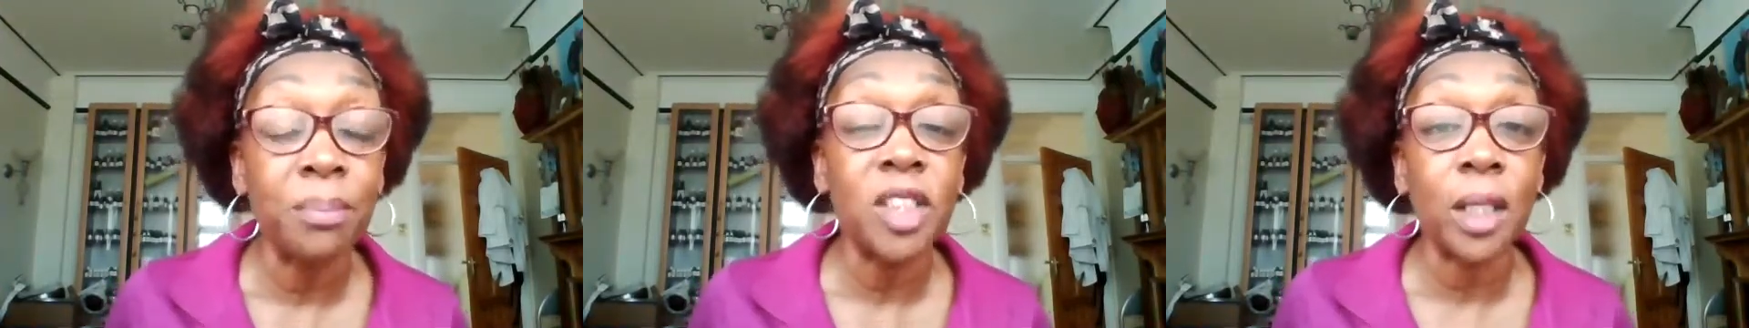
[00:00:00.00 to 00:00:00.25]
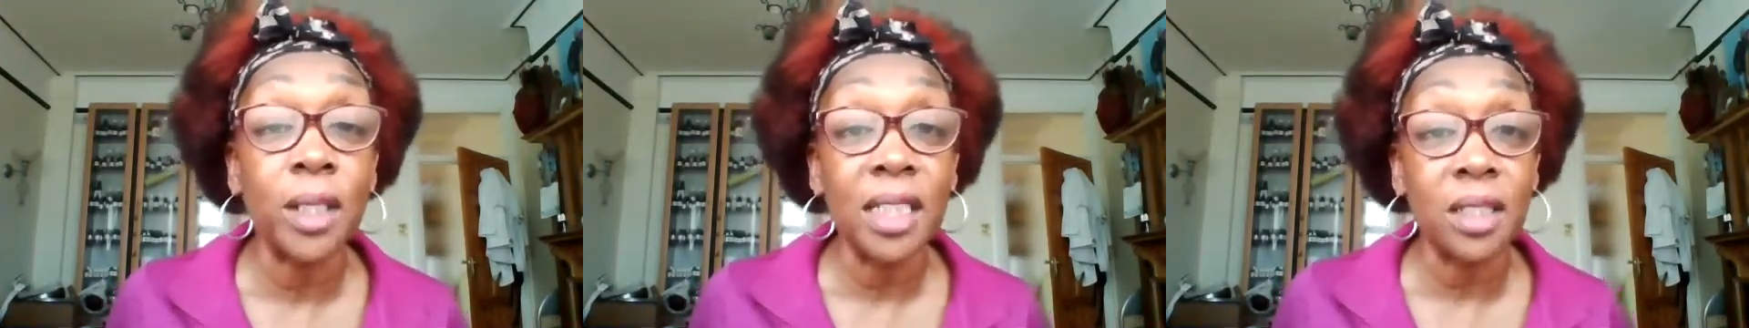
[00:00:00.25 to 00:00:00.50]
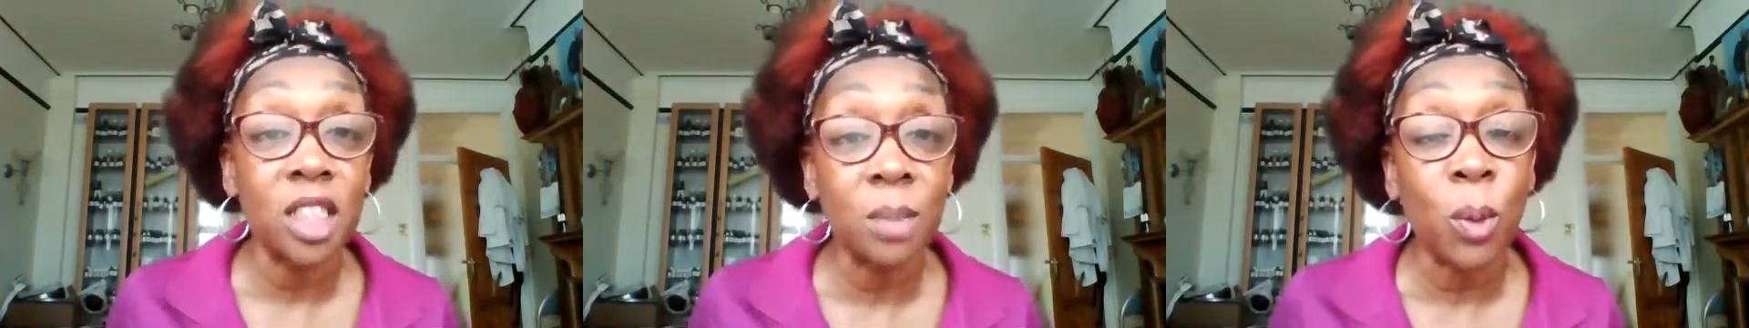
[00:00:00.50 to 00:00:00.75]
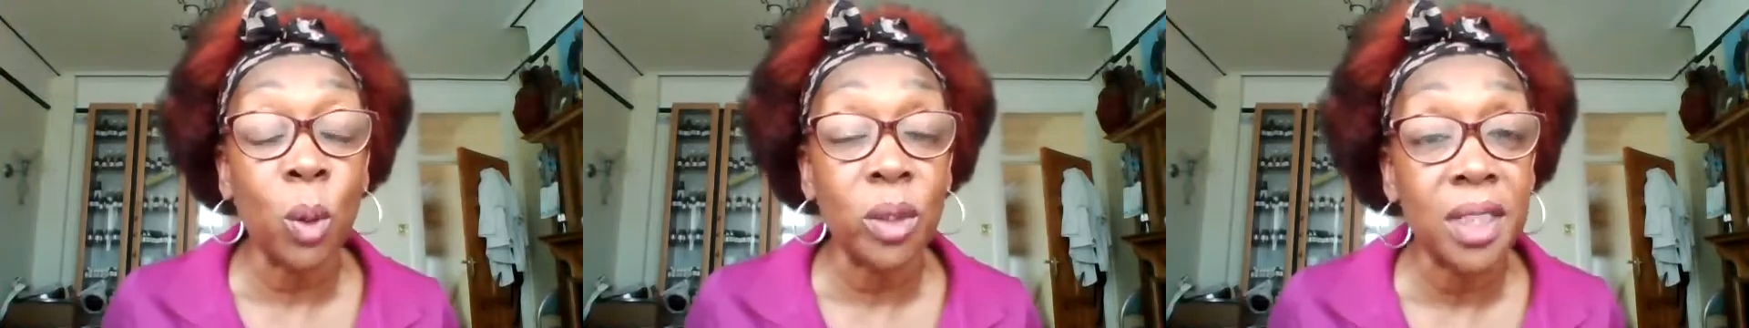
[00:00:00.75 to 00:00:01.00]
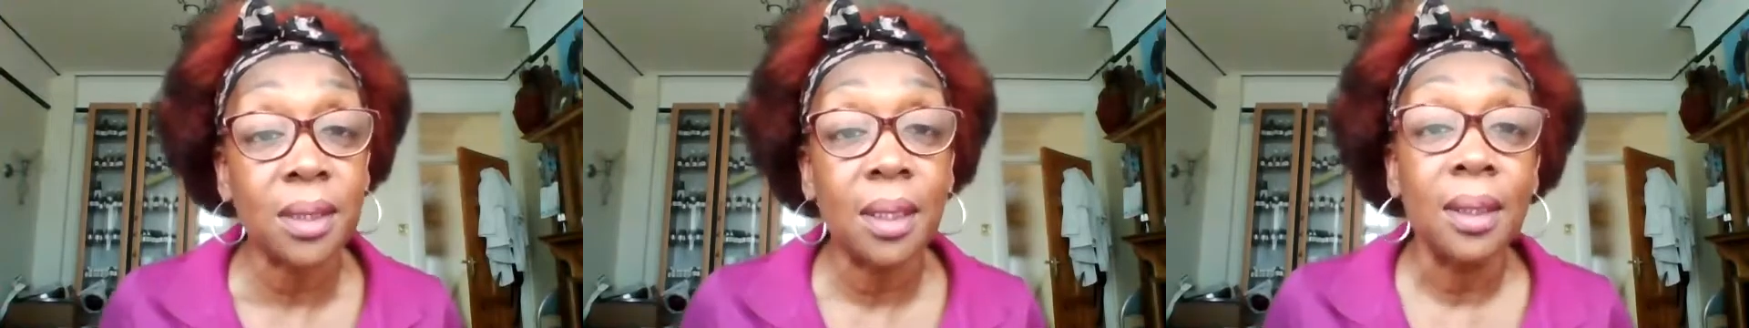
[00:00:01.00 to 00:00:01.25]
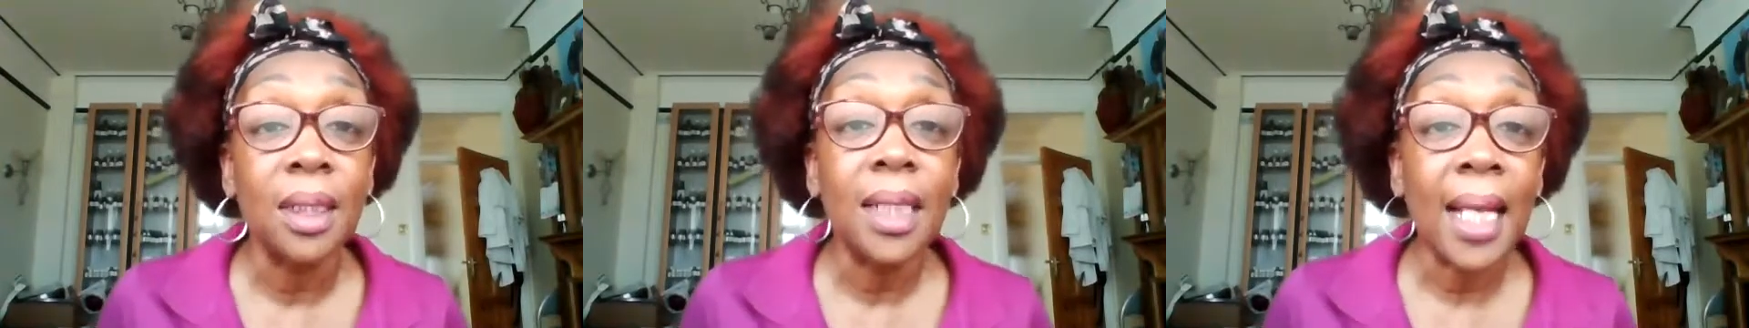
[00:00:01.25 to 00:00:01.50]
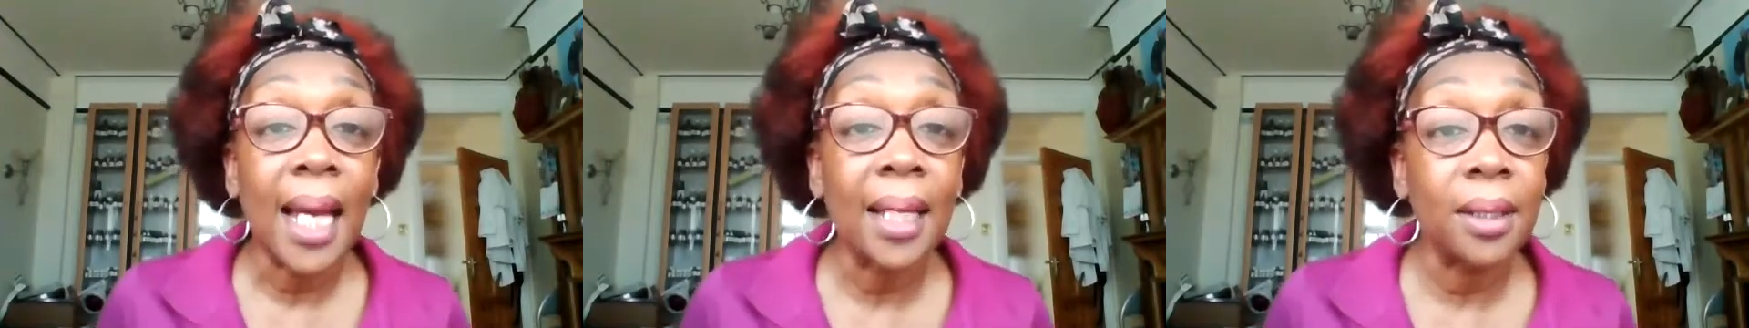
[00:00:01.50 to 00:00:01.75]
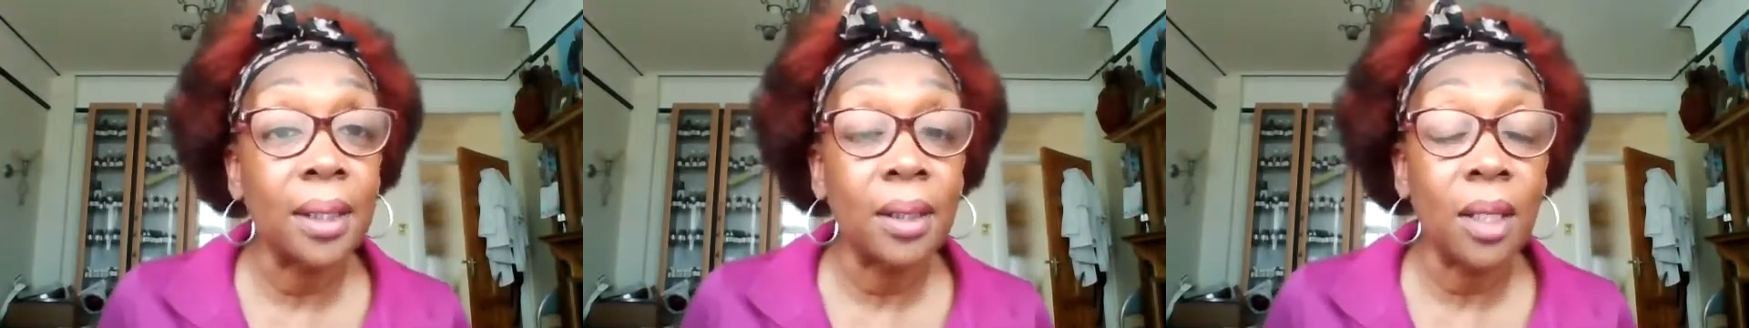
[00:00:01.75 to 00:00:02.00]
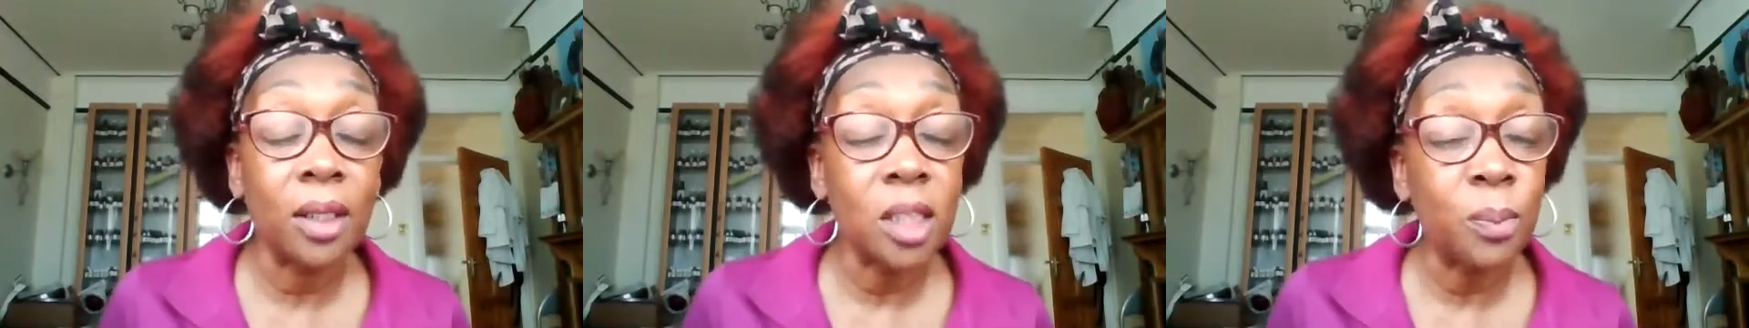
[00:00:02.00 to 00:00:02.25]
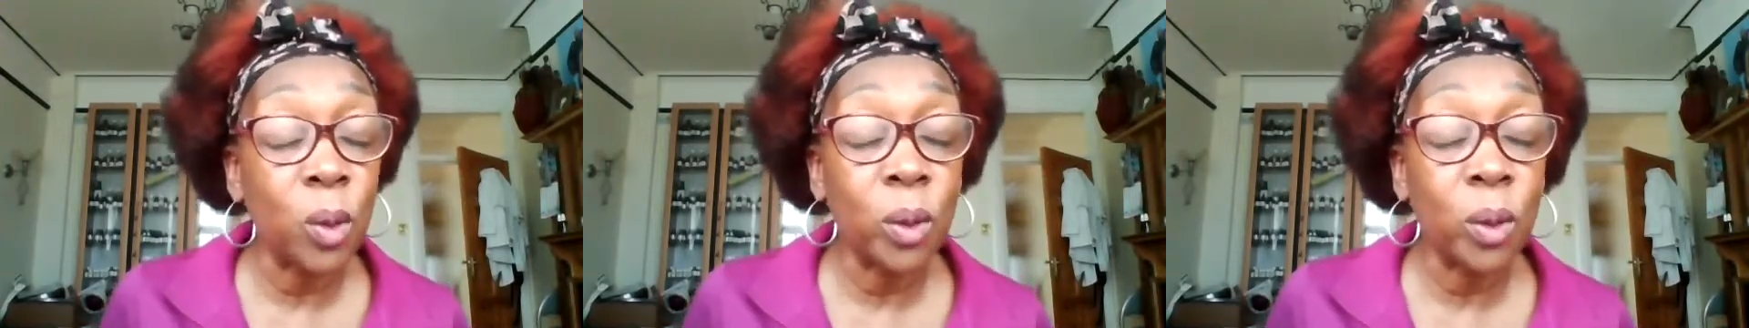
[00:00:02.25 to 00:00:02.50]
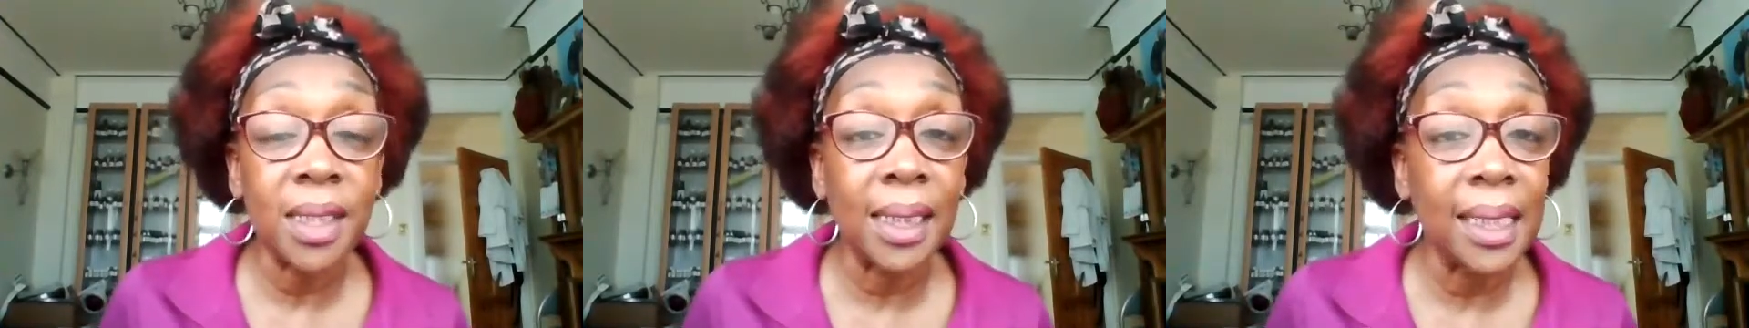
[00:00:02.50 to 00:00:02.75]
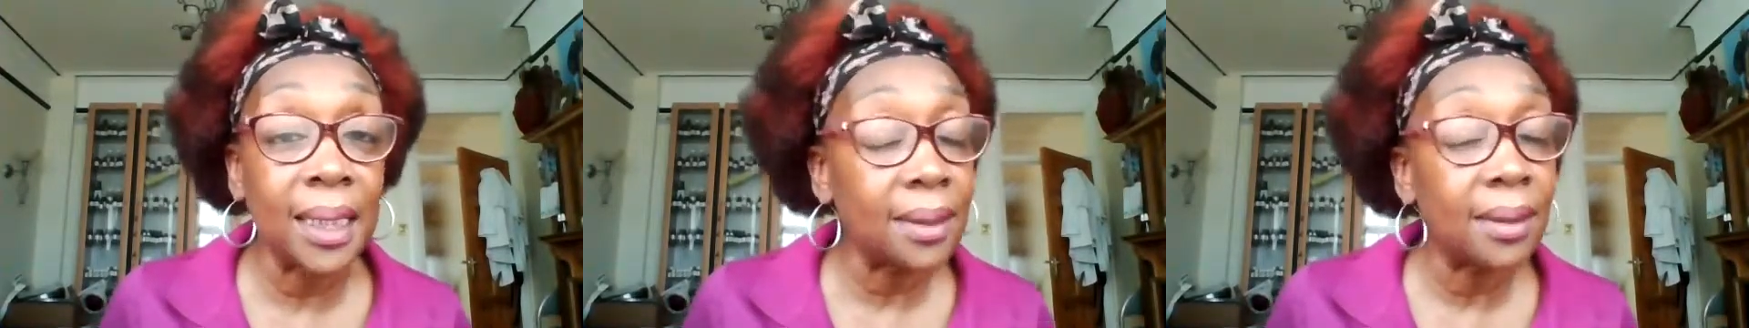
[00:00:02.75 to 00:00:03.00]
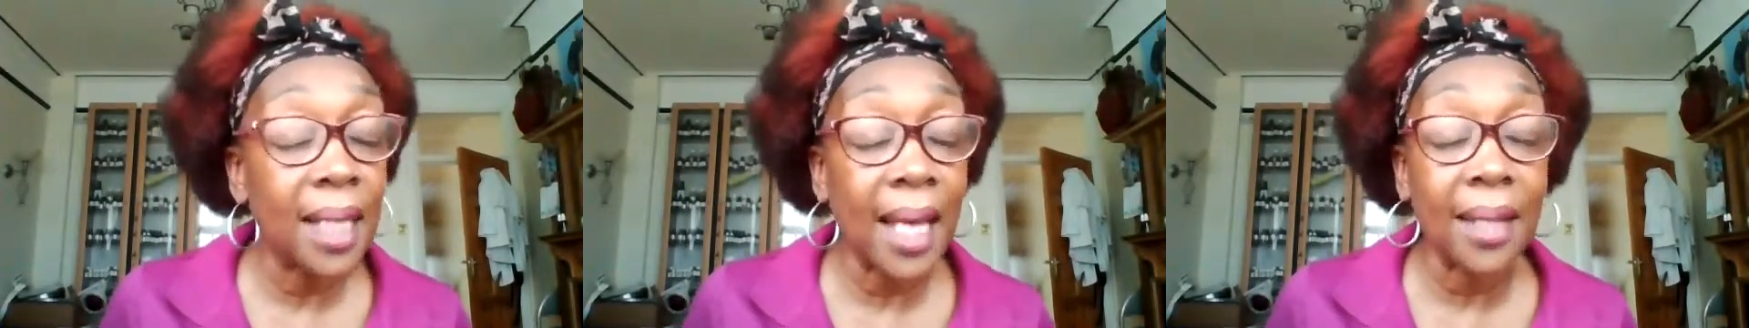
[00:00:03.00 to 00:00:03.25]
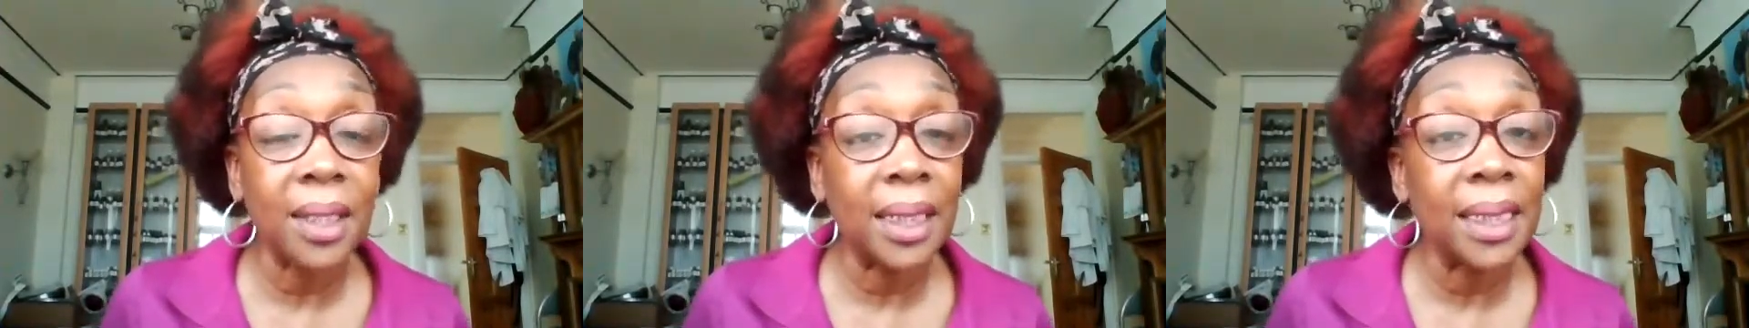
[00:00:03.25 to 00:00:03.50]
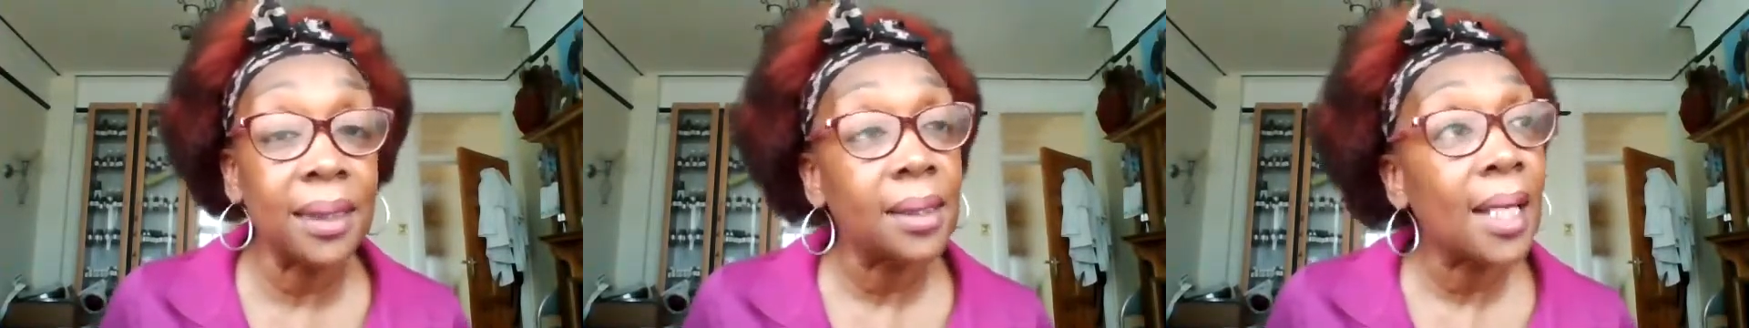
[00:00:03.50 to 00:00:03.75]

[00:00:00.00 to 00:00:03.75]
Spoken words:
So he's a sports elite athlete.